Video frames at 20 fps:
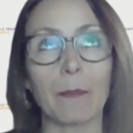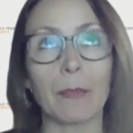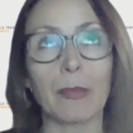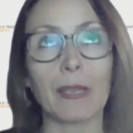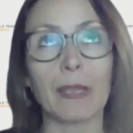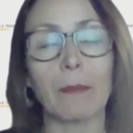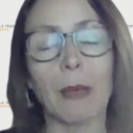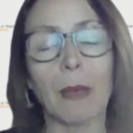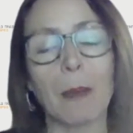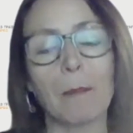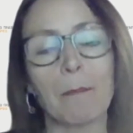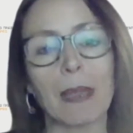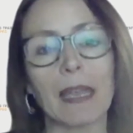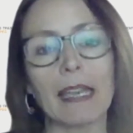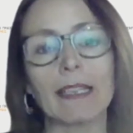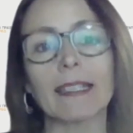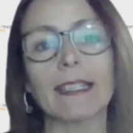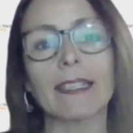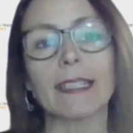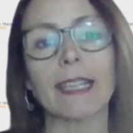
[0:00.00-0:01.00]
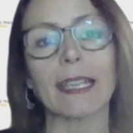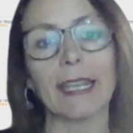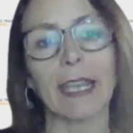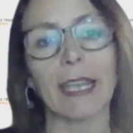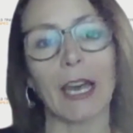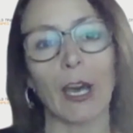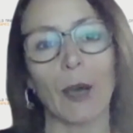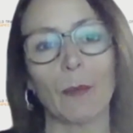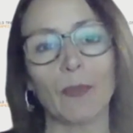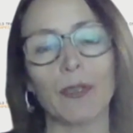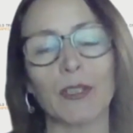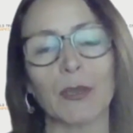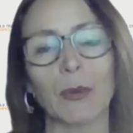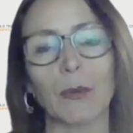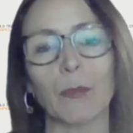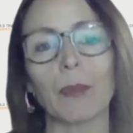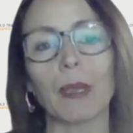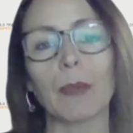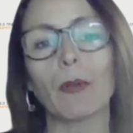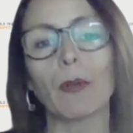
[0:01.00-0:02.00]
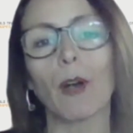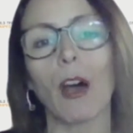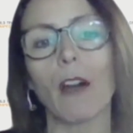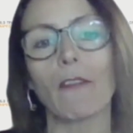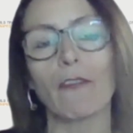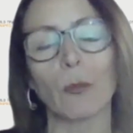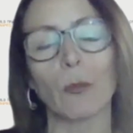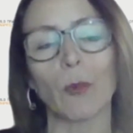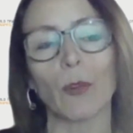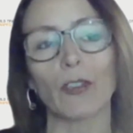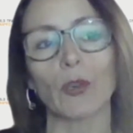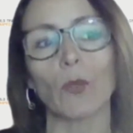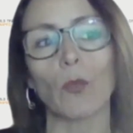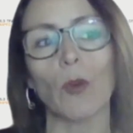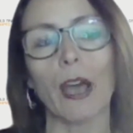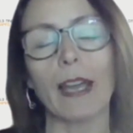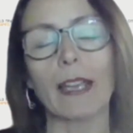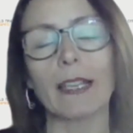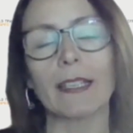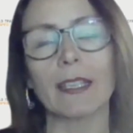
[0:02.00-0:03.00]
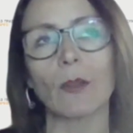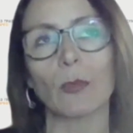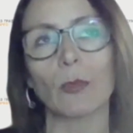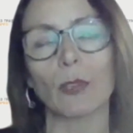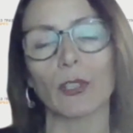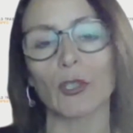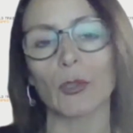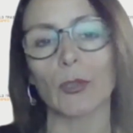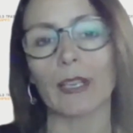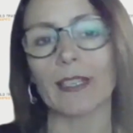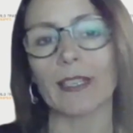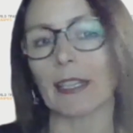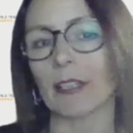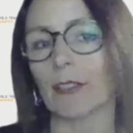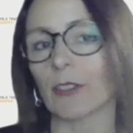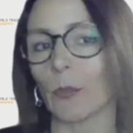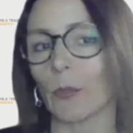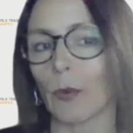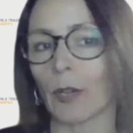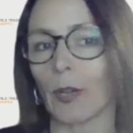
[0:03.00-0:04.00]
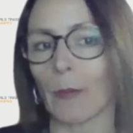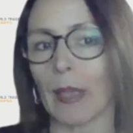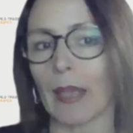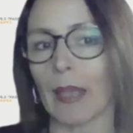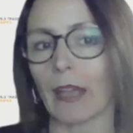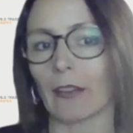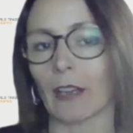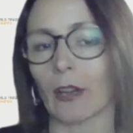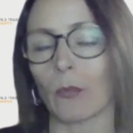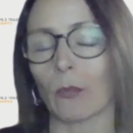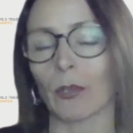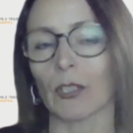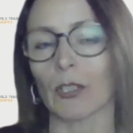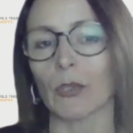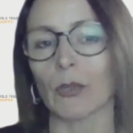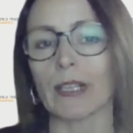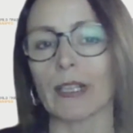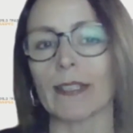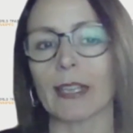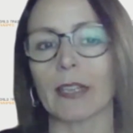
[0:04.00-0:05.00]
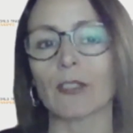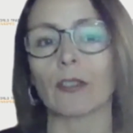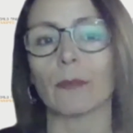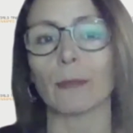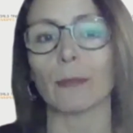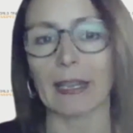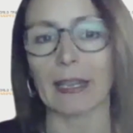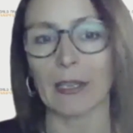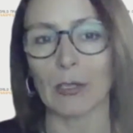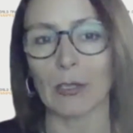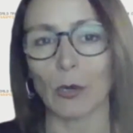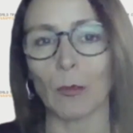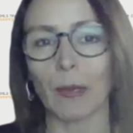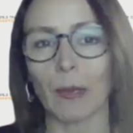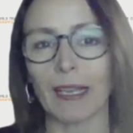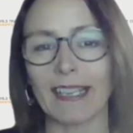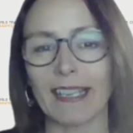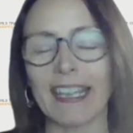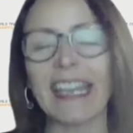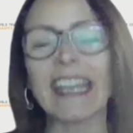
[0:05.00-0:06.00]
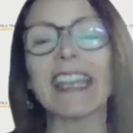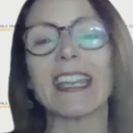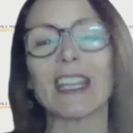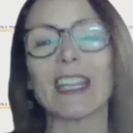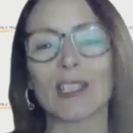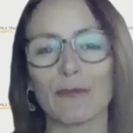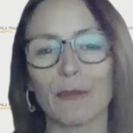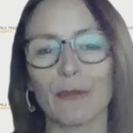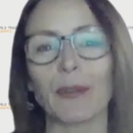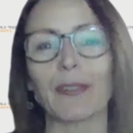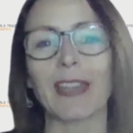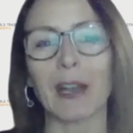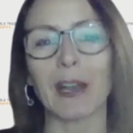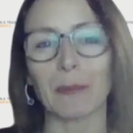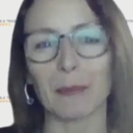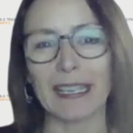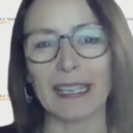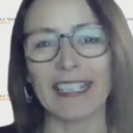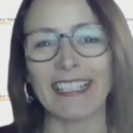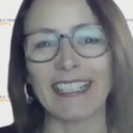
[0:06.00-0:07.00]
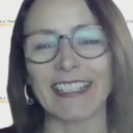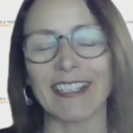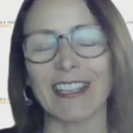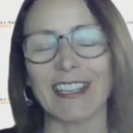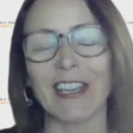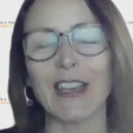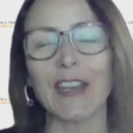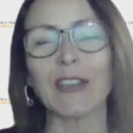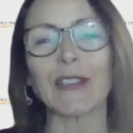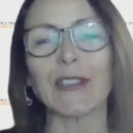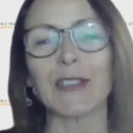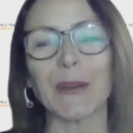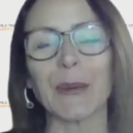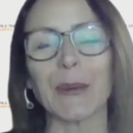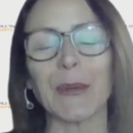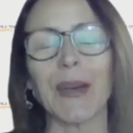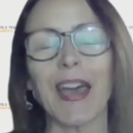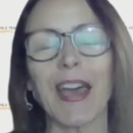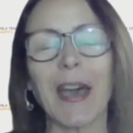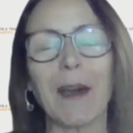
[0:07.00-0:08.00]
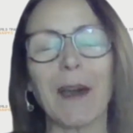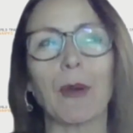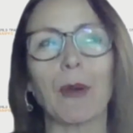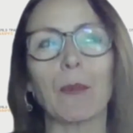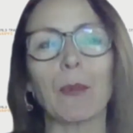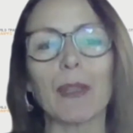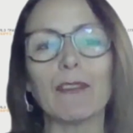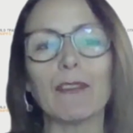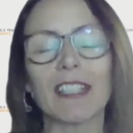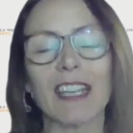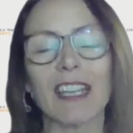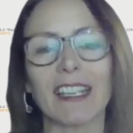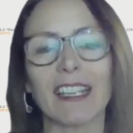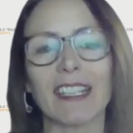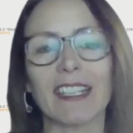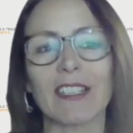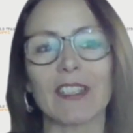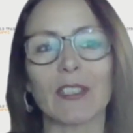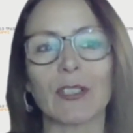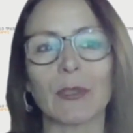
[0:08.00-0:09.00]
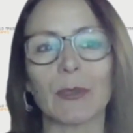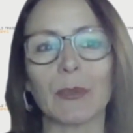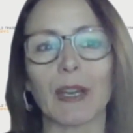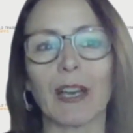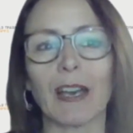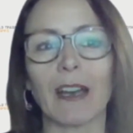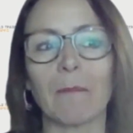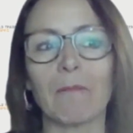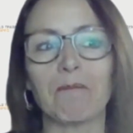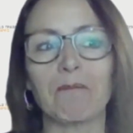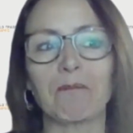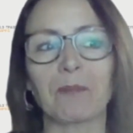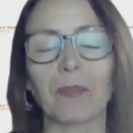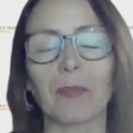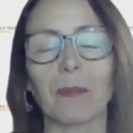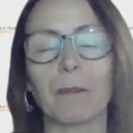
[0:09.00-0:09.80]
be a main city hub. So people often wonder, why is it World Trade Center Winnipeg and not World Trade Center Manitoba? It's for that reason. So what we've done is to